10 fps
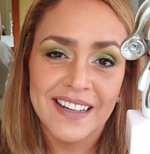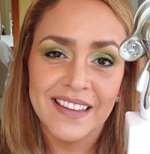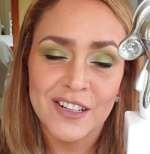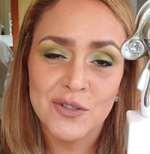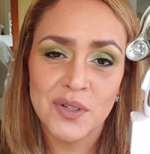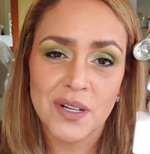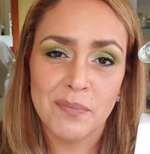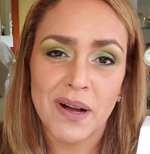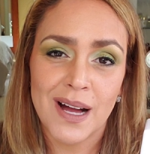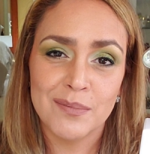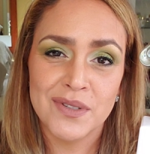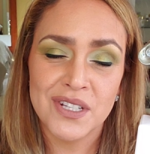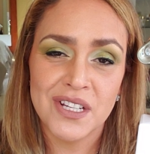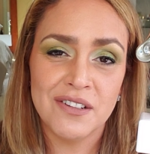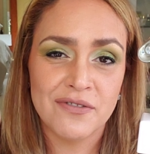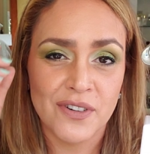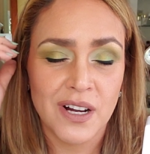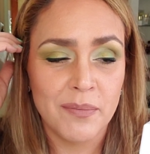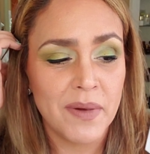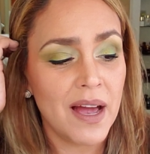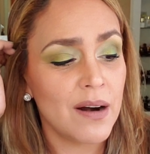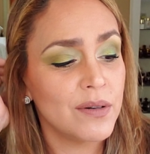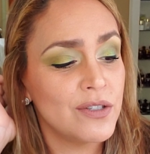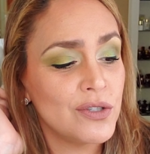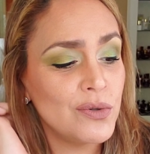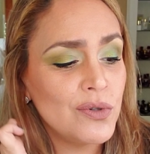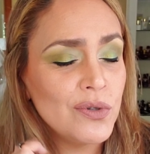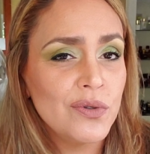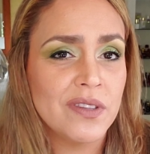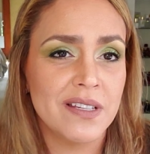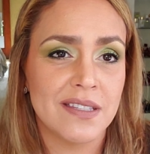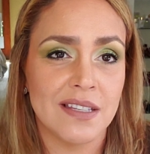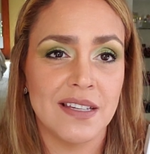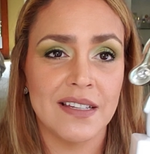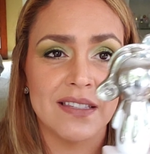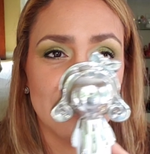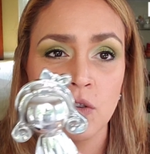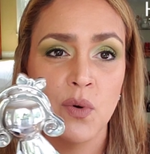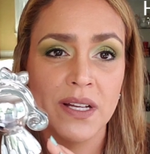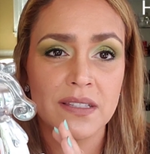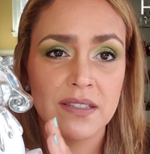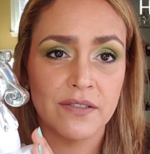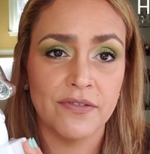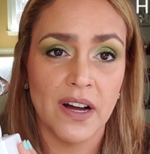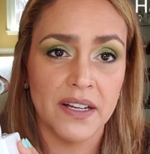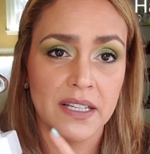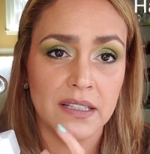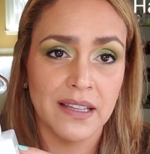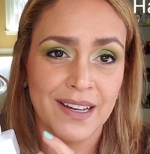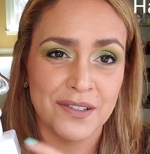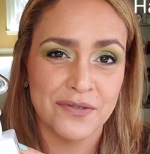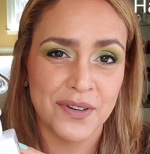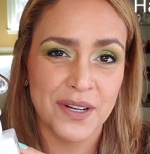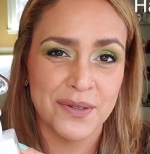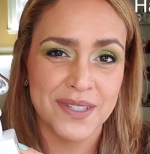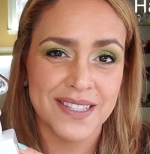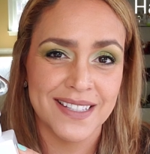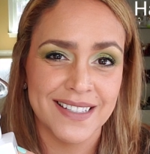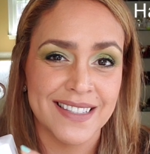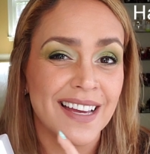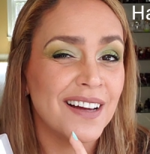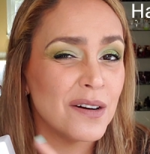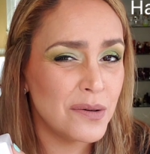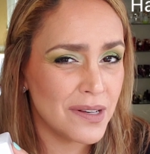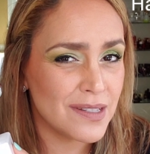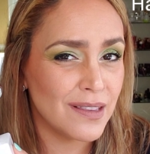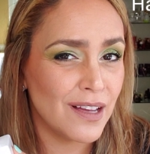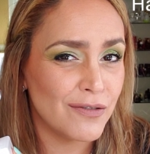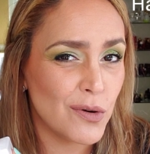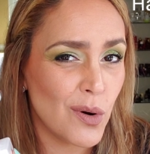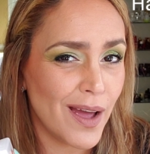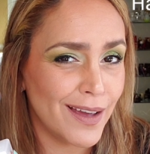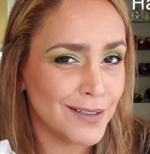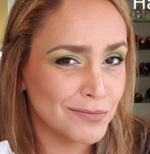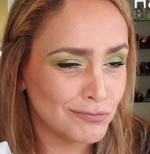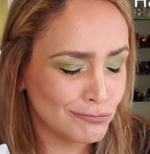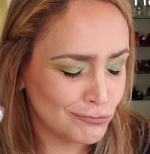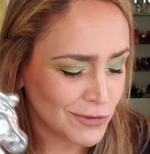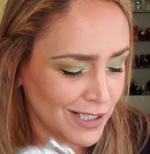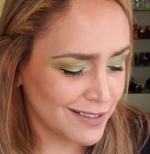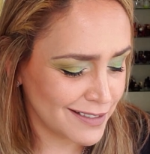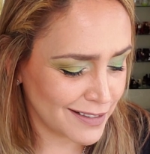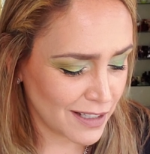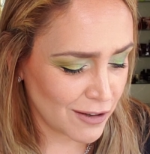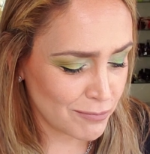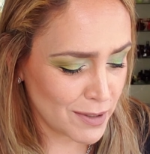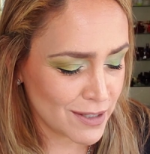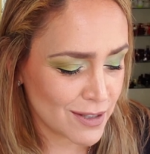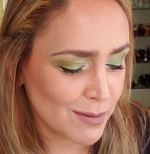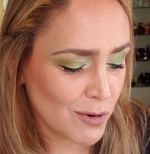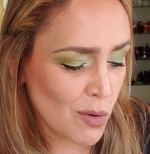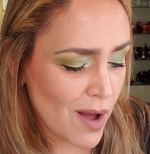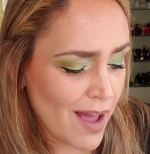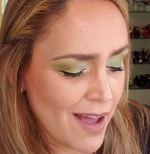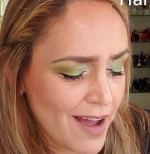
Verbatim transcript: Electric Pop G from Harajuku. This is a Gwen Stefani line of fragrances. Who doesn't love Gwen? Love me some Gwen.